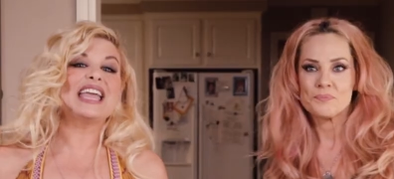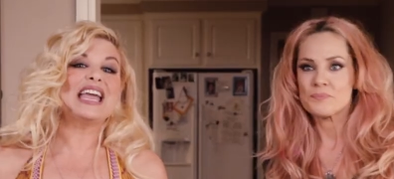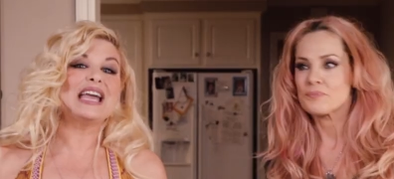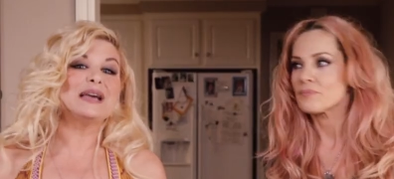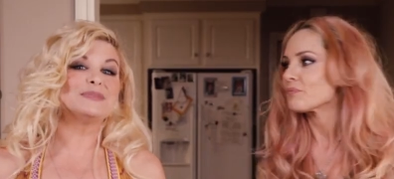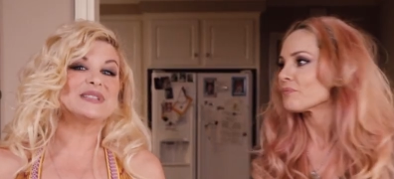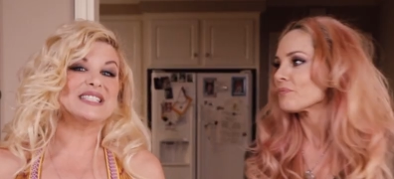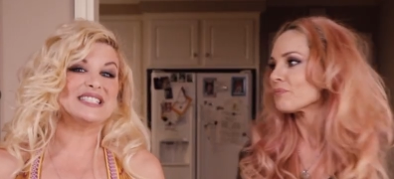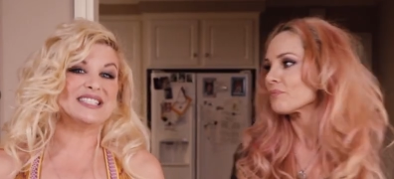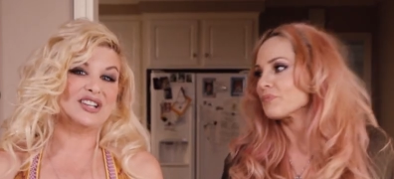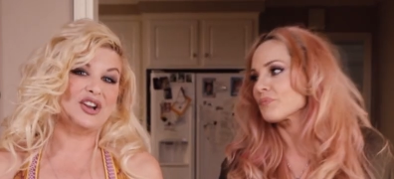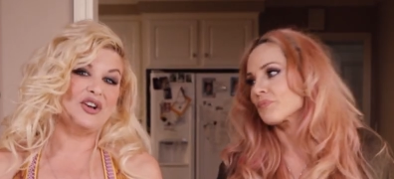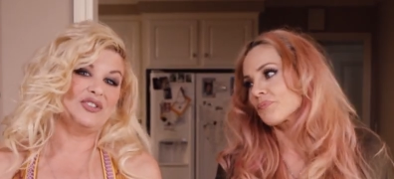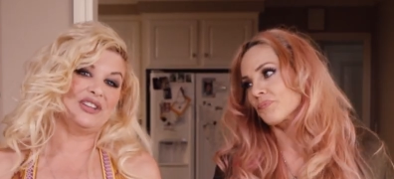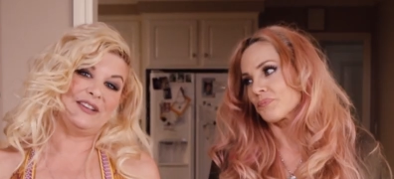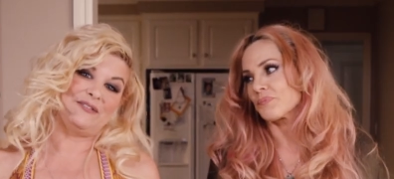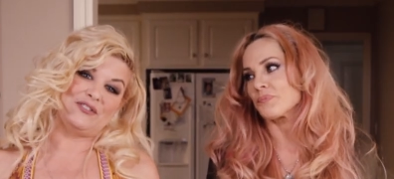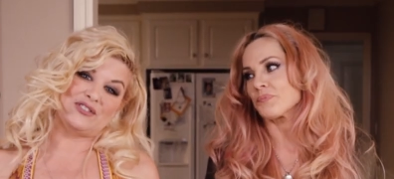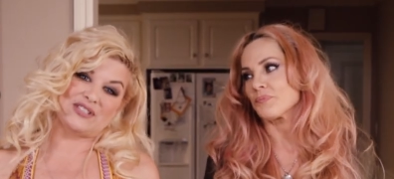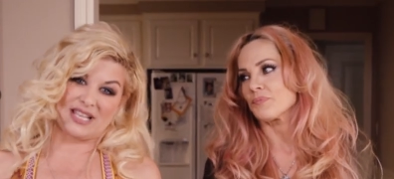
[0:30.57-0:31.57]
Speaker 1: Games isn't
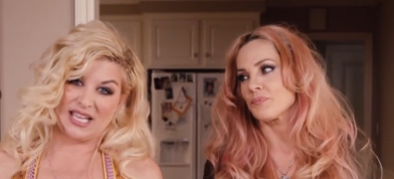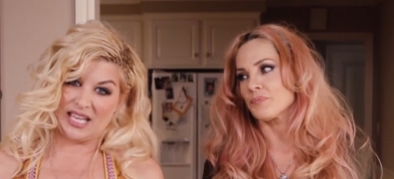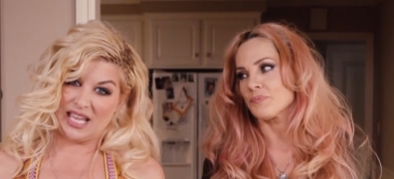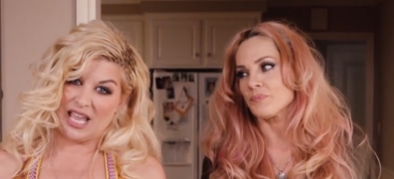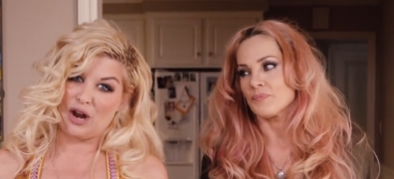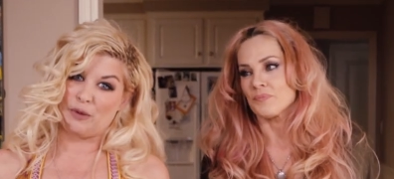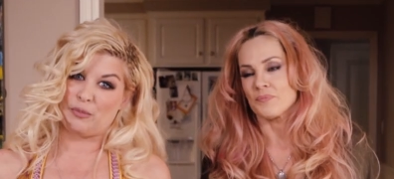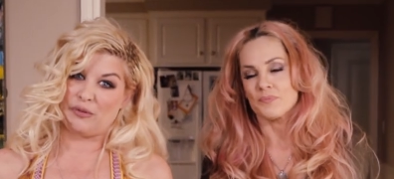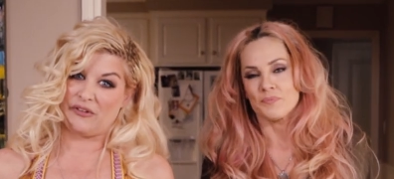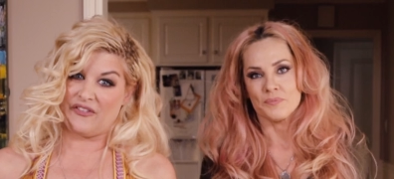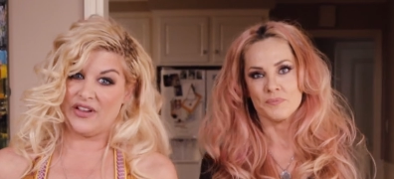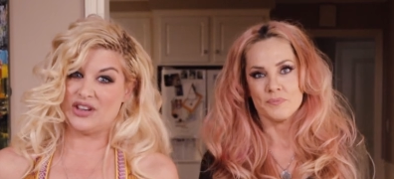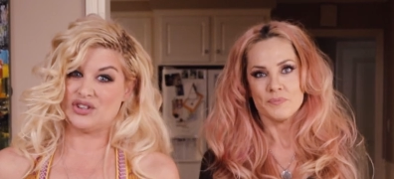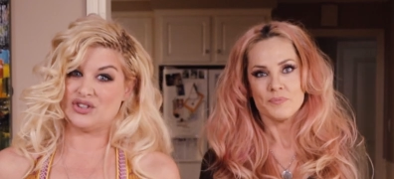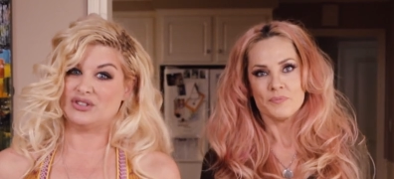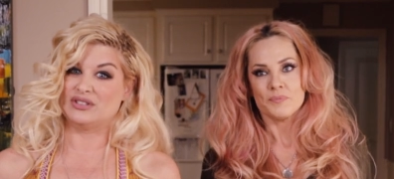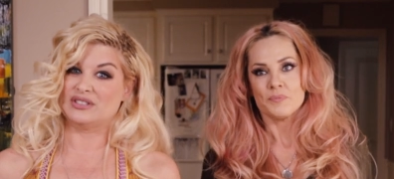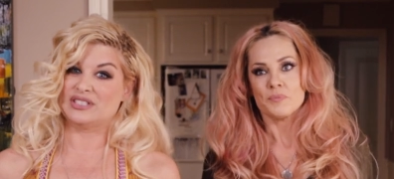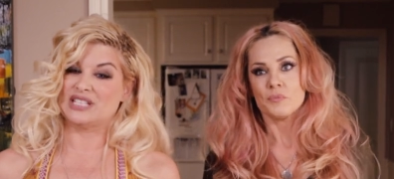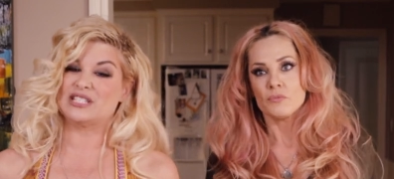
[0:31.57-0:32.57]
only for skincare
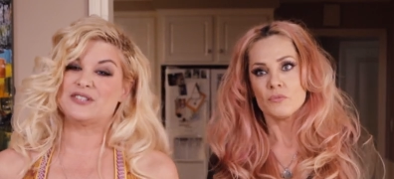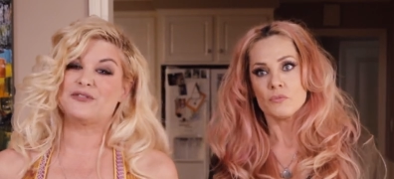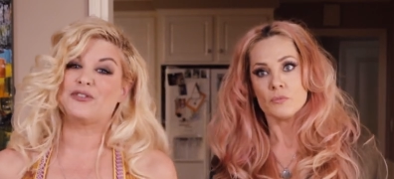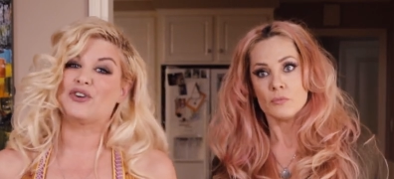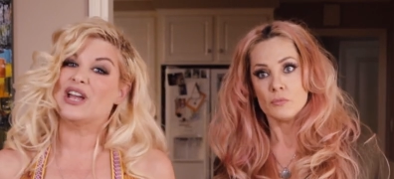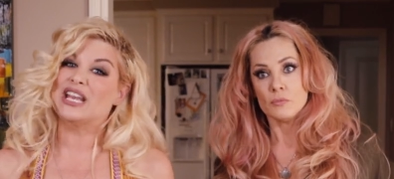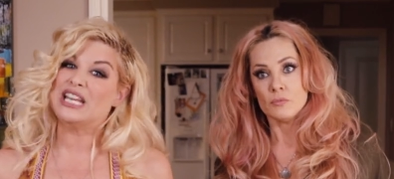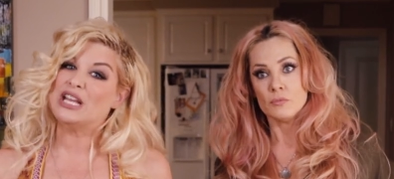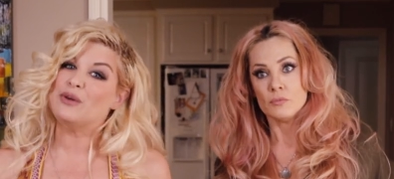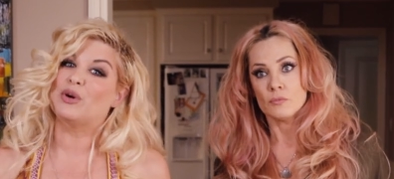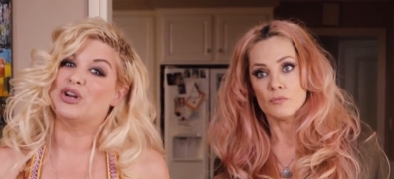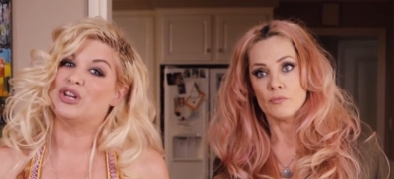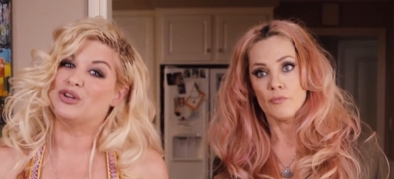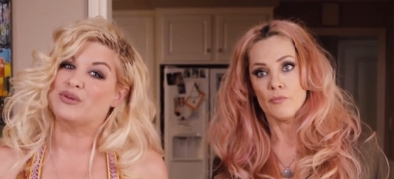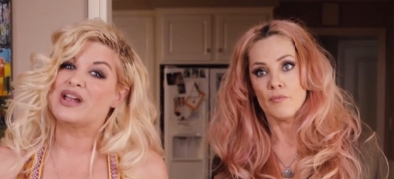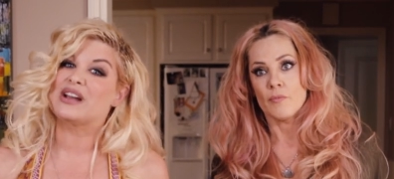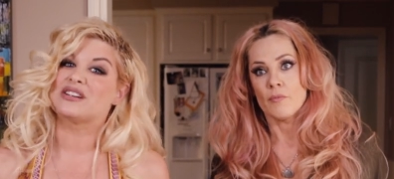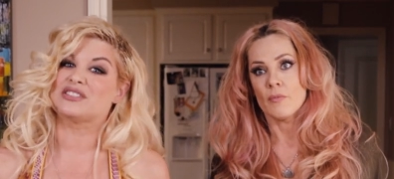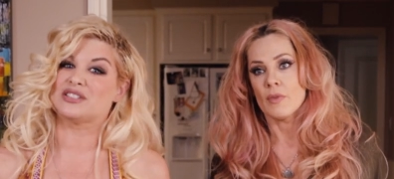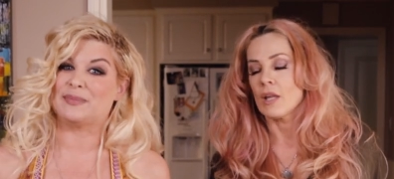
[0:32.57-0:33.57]
professionals. It's for anyone who
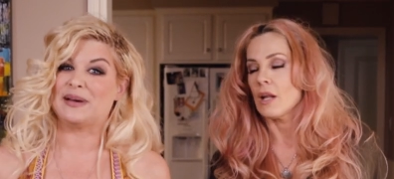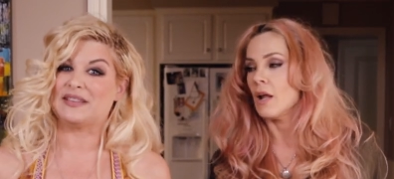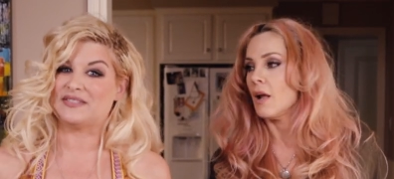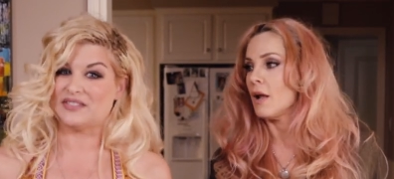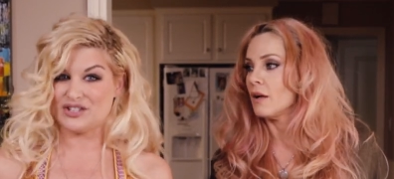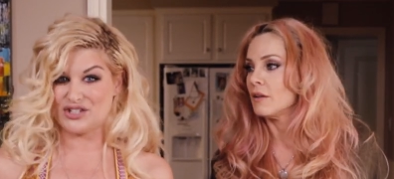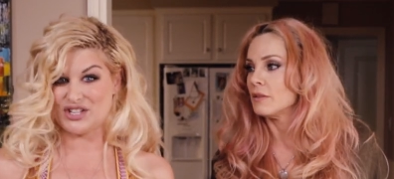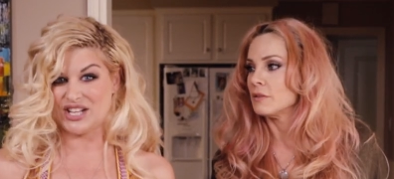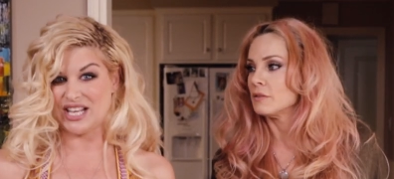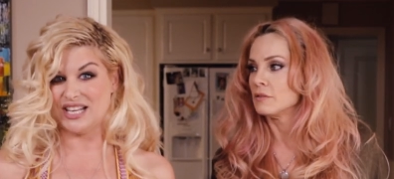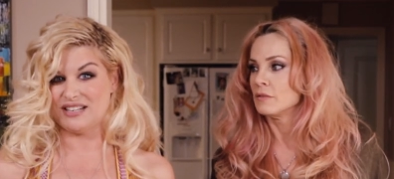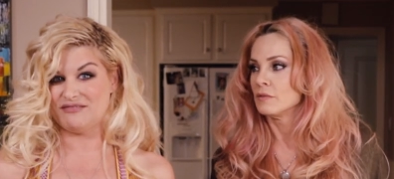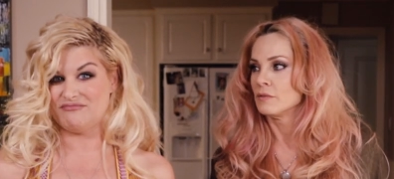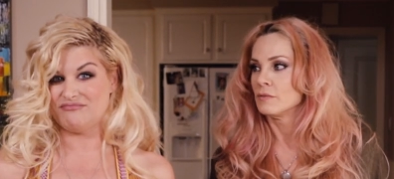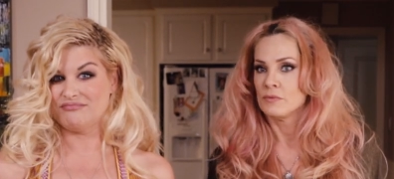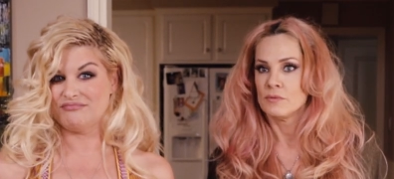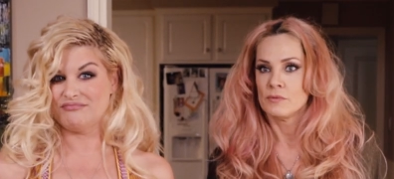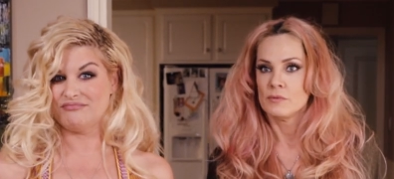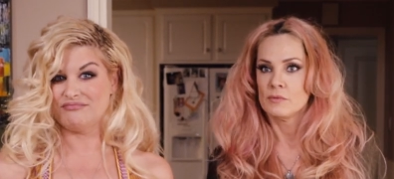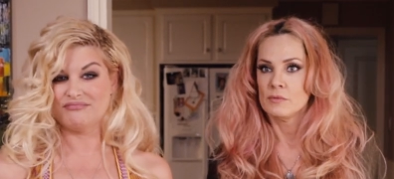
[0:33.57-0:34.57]
cares about their skin.
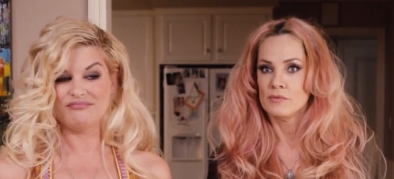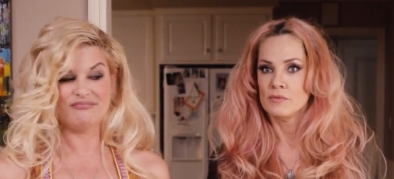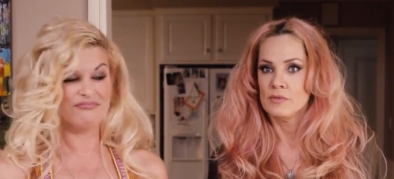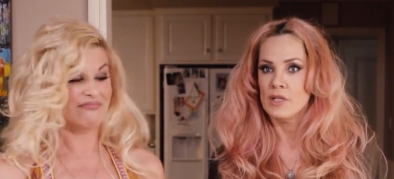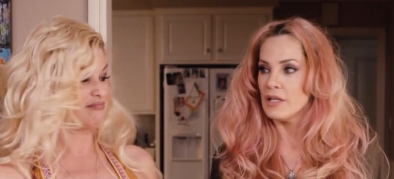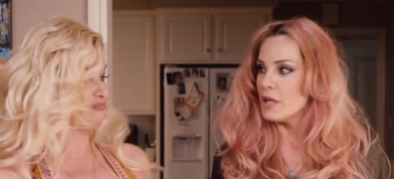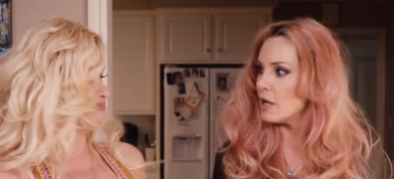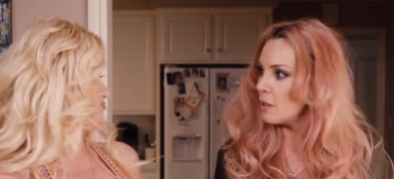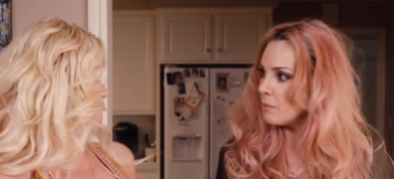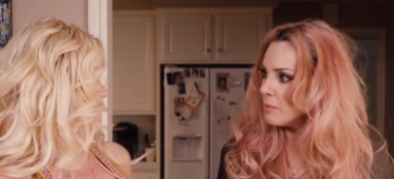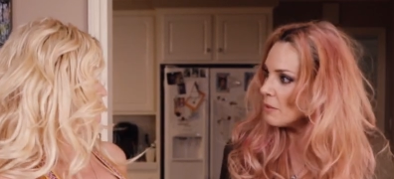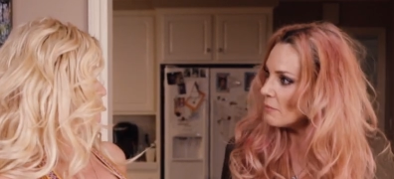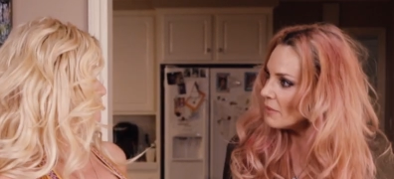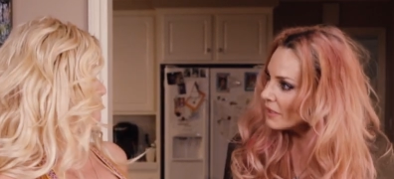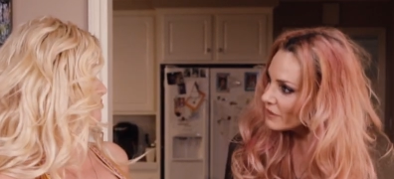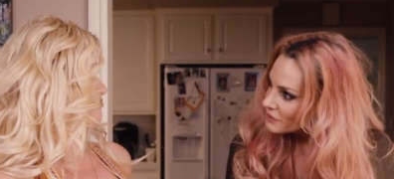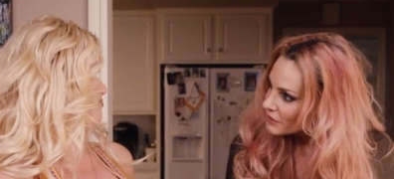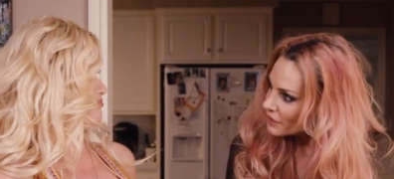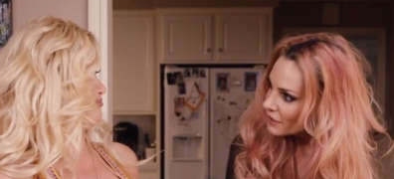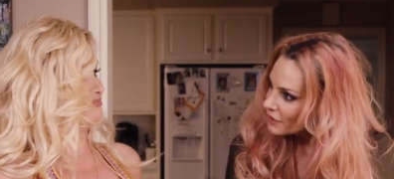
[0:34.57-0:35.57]
I care about my
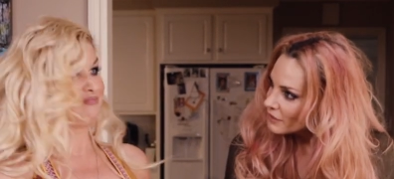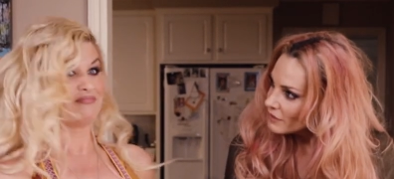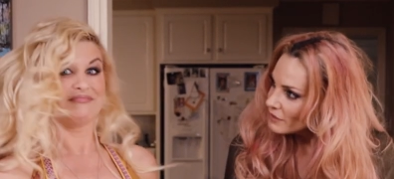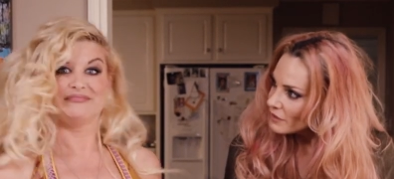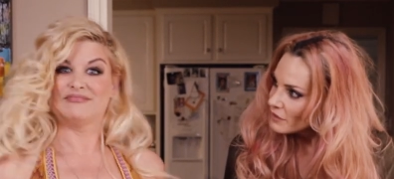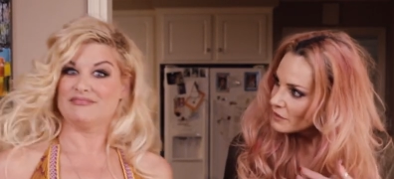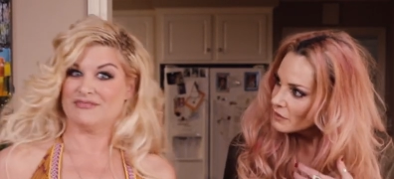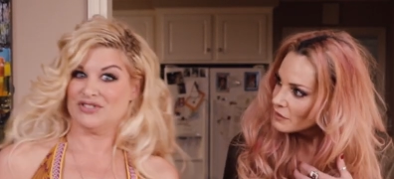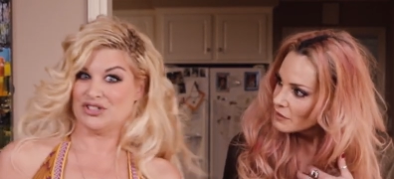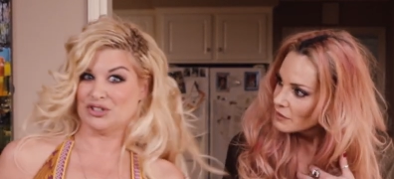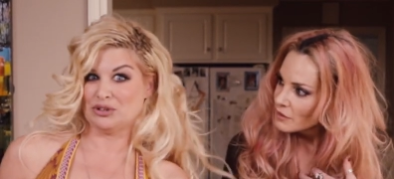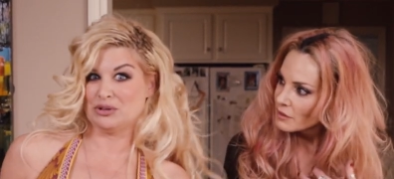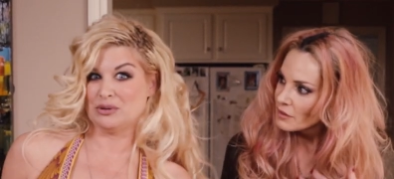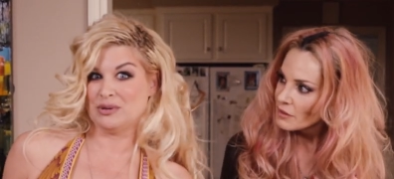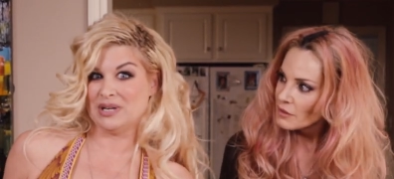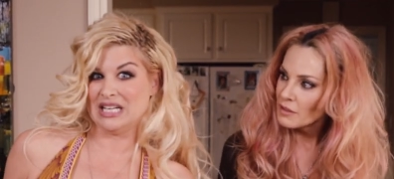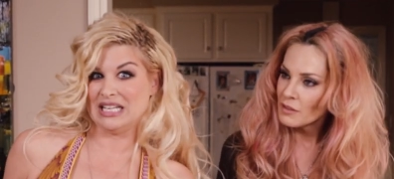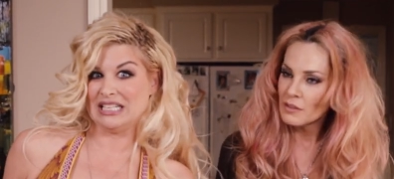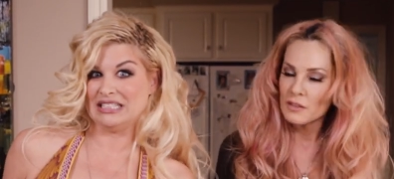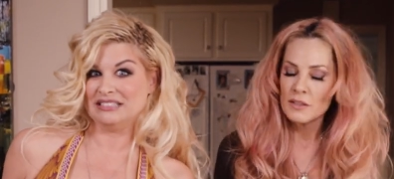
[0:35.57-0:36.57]
skin. So do
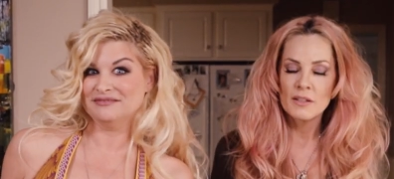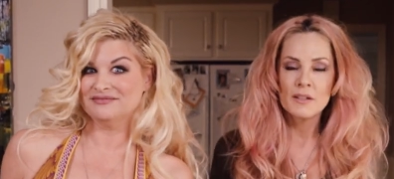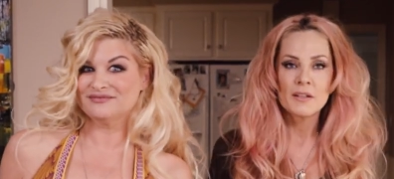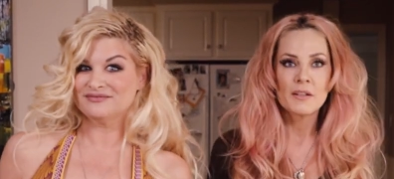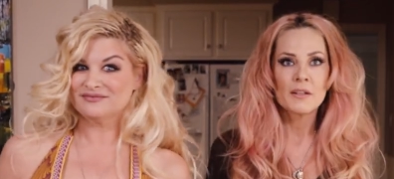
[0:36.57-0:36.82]
I.